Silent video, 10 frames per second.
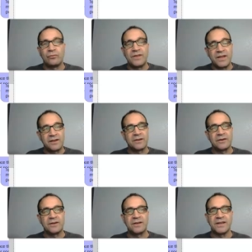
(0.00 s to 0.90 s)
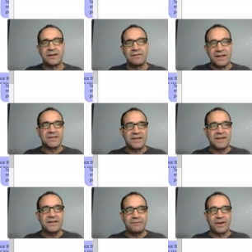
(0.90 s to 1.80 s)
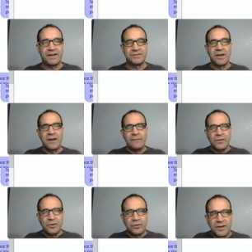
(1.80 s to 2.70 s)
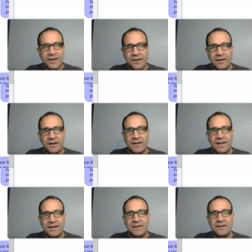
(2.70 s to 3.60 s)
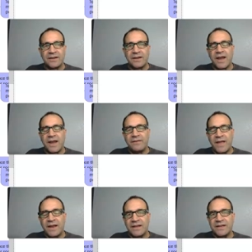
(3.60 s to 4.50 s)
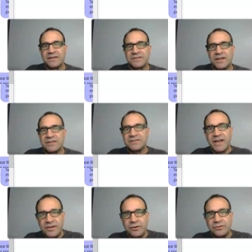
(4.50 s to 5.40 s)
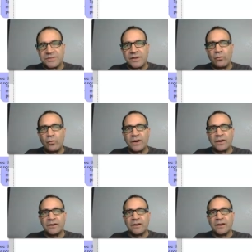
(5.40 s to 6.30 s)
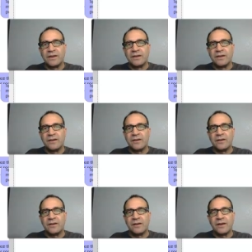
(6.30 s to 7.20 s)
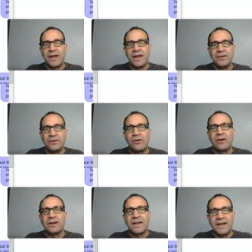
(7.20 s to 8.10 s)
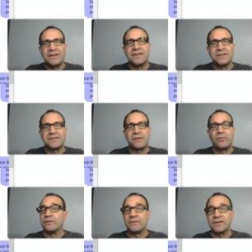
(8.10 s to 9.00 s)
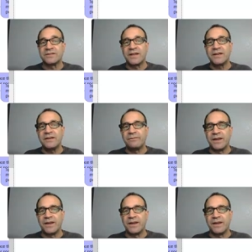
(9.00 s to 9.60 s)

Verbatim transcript: when they click on a link. That's a landing page. You click on a link and that link is going to take you somewhere and you are landing somewhere. It's a landing